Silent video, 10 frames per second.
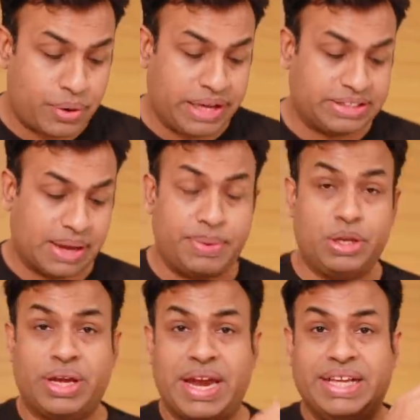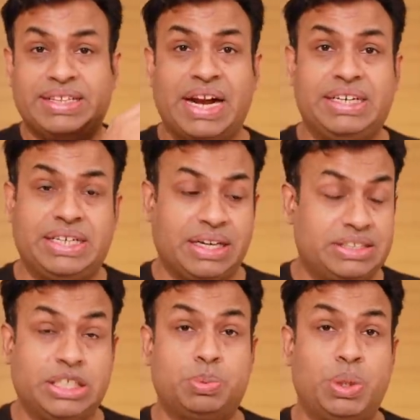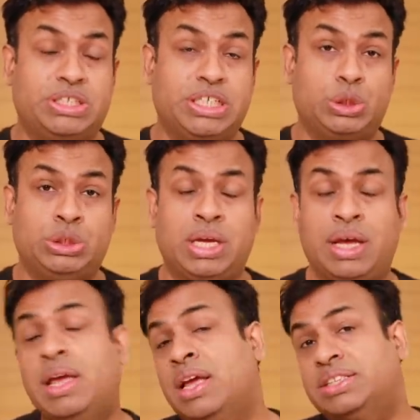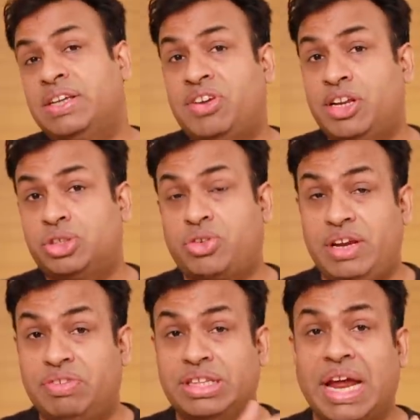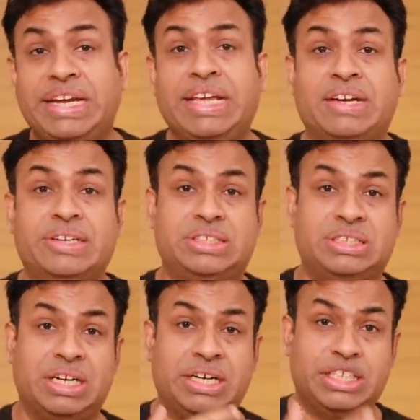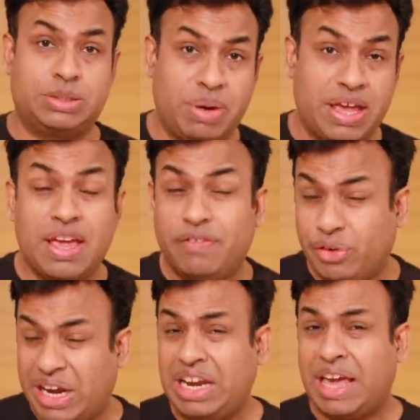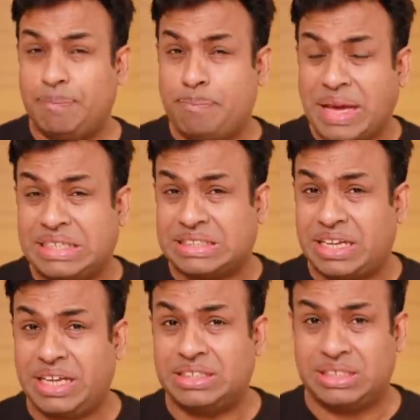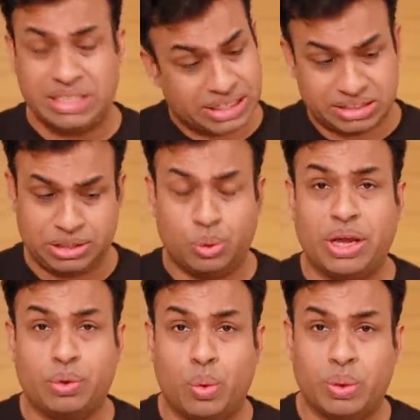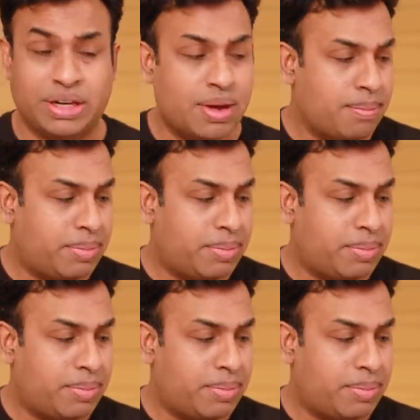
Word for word: For example, you're getting that six point six seven inch screen with ninety hertz uh, display. If you really like big screens, yes, you can go with it,